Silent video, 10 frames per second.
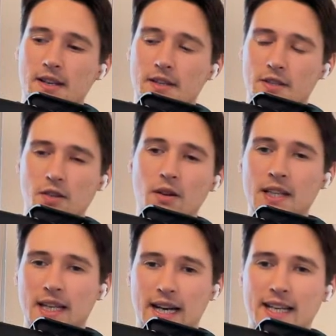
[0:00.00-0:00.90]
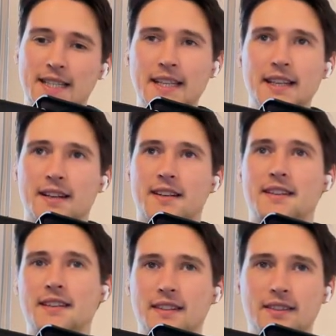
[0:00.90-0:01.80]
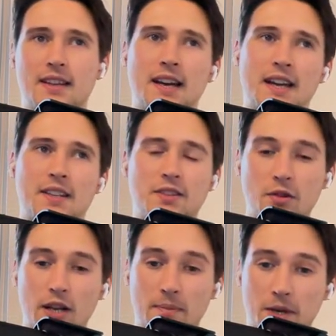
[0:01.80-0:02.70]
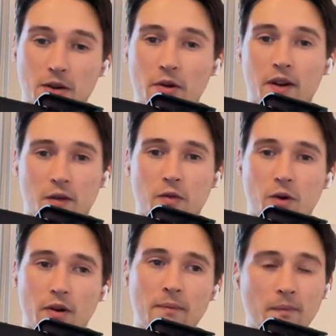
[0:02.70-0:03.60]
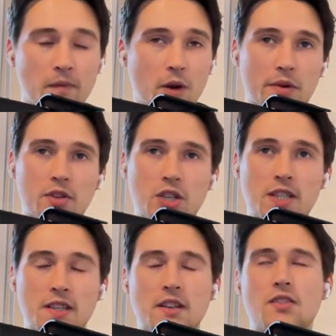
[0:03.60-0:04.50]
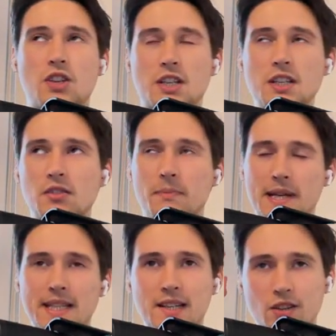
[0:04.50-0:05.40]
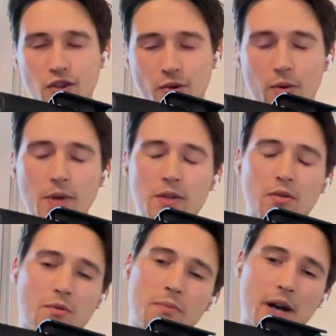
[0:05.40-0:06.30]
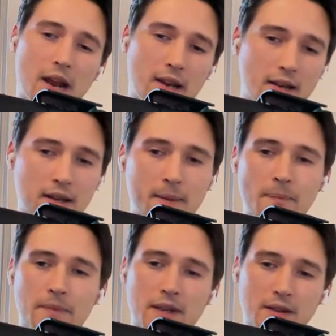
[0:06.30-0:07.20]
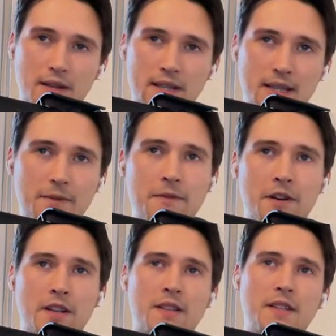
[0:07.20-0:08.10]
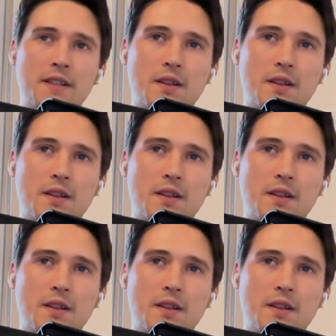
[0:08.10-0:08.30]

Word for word: solid idea that you're gonna be going for. No, you just you just need to basically throw into your brain different